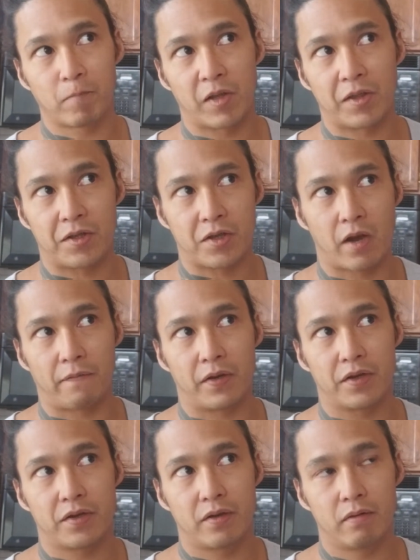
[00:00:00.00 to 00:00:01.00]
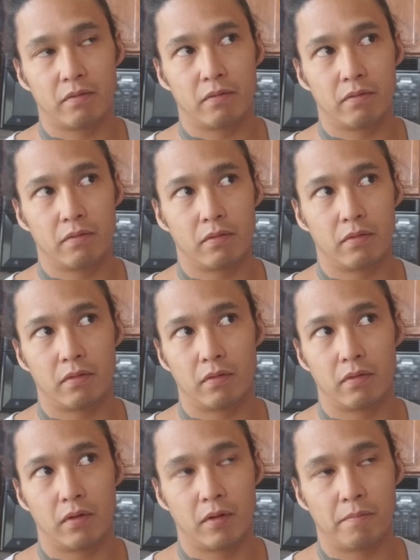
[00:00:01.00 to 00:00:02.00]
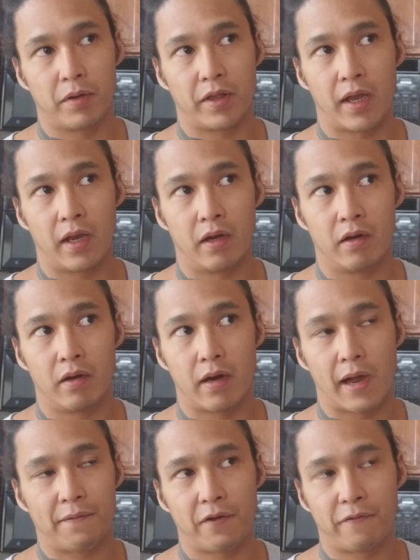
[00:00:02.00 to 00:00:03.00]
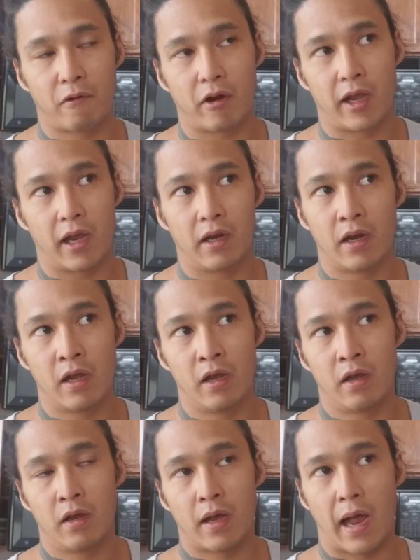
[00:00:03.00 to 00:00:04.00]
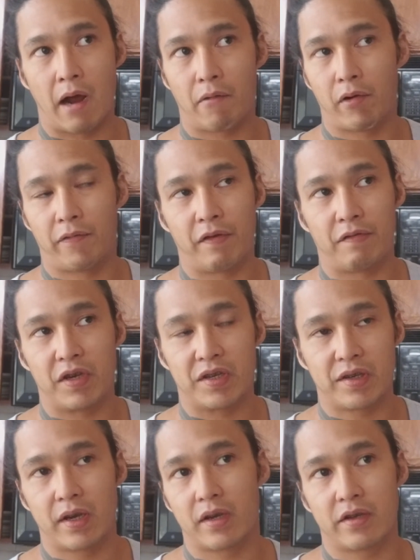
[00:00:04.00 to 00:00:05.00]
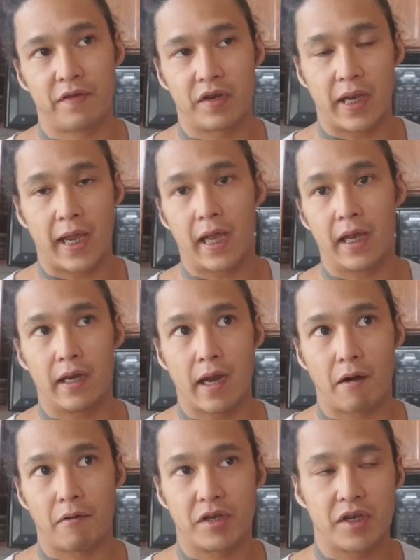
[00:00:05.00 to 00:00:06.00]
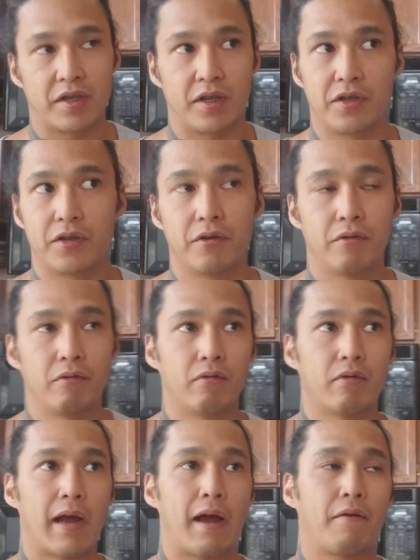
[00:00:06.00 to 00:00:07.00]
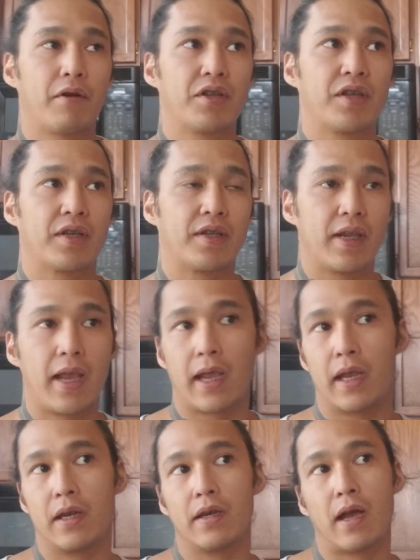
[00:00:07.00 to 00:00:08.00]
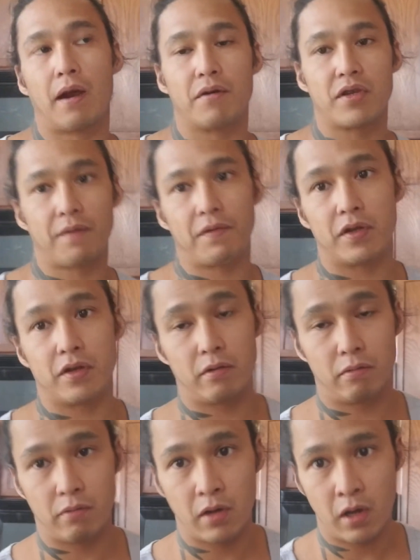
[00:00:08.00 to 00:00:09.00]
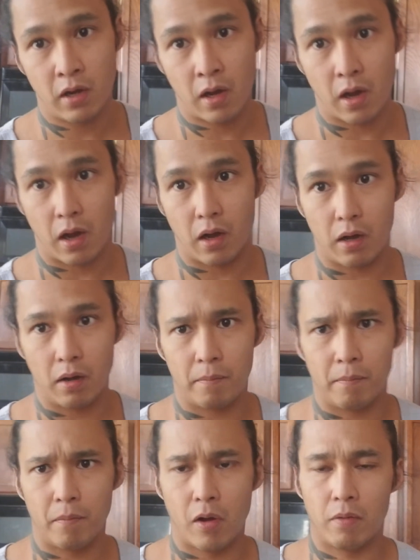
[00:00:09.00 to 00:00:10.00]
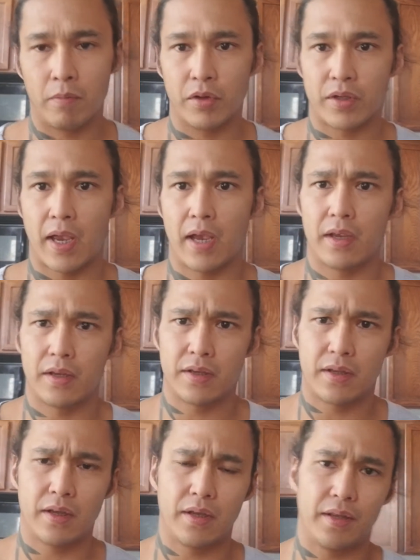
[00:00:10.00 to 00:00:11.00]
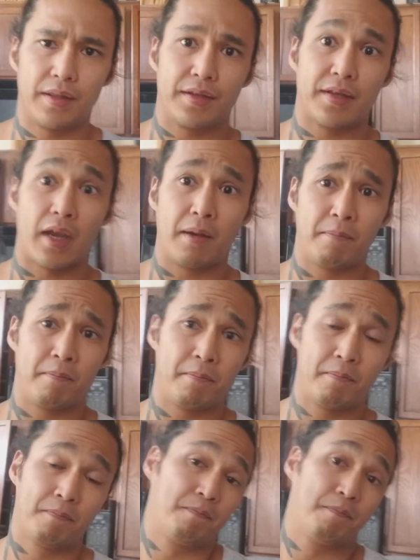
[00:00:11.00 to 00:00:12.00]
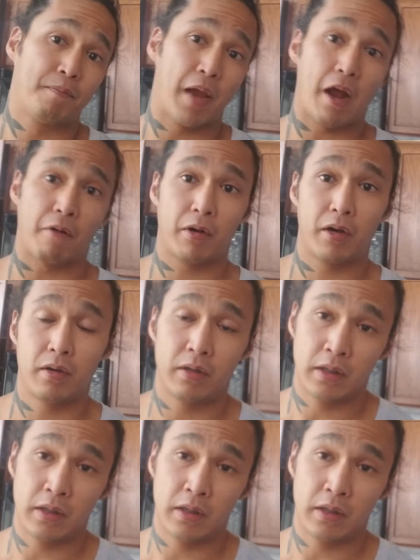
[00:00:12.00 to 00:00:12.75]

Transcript: the toughest but then after 48, hour 56, 58, hour 62, hour 68, hour 72, um, almost has the, the same power